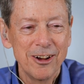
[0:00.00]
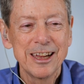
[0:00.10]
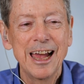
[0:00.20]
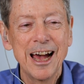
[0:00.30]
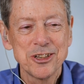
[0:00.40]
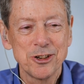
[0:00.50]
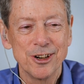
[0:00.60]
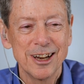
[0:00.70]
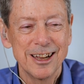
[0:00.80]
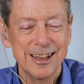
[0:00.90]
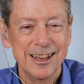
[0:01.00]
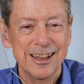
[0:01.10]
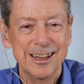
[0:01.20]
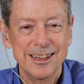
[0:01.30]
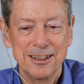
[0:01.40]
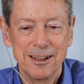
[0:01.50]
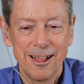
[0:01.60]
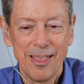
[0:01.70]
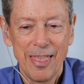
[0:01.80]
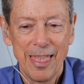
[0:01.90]
Okay, Asher. Hey,
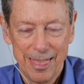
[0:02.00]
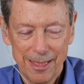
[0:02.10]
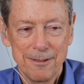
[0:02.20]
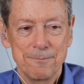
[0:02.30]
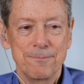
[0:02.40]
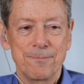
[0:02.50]
Rick, big fan.